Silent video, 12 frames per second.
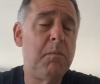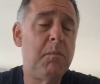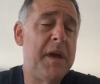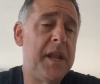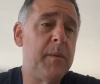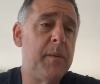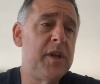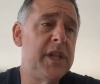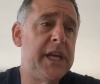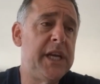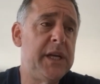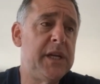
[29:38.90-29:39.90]
And I
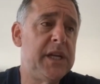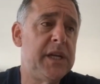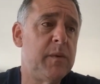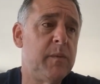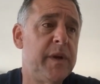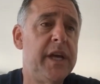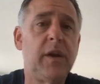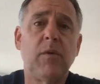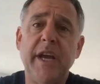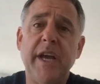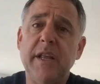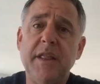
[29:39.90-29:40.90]
really
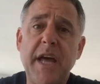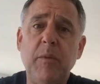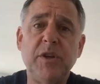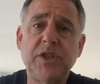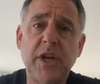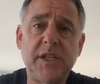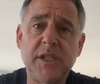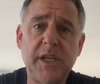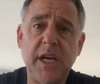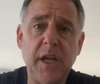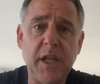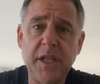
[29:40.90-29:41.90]
reiterated that which I
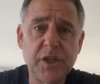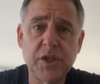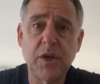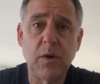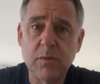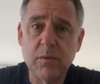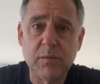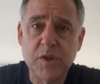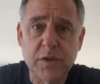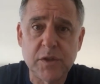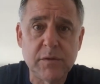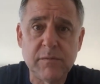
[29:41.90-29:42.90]
said on this show
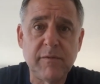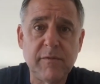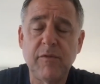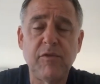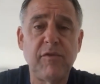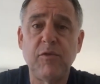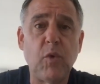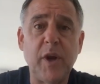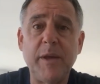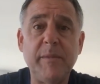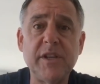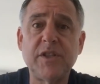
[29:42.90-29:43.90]
just
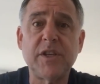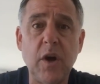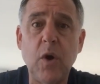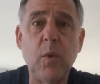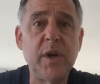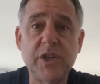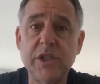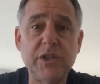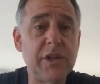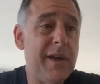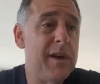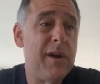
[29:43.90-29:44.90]
20 minutes ago, which is
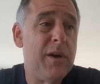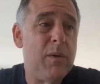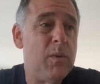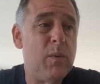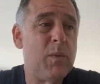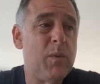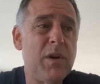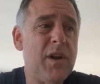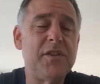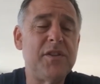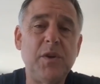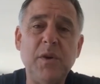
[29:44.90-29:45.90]
we're
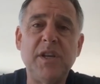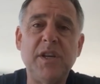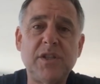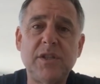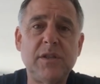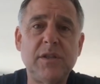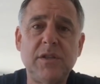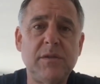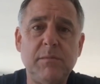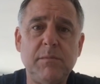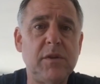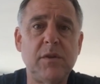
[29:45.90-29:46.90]
not doing this
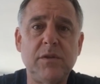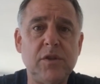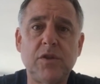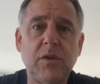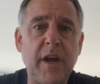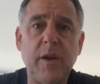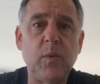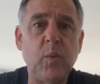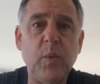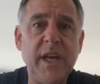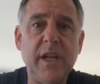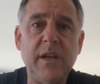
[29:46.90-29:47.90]
to try and
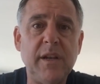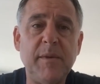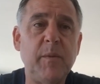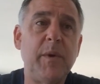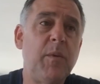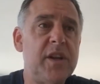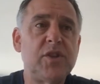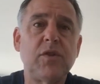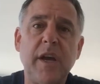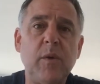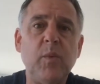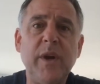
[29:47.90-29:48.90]
win. I mean, we want to
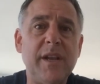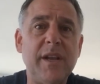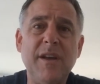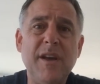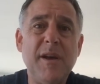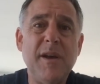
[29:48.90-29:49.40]
try and win,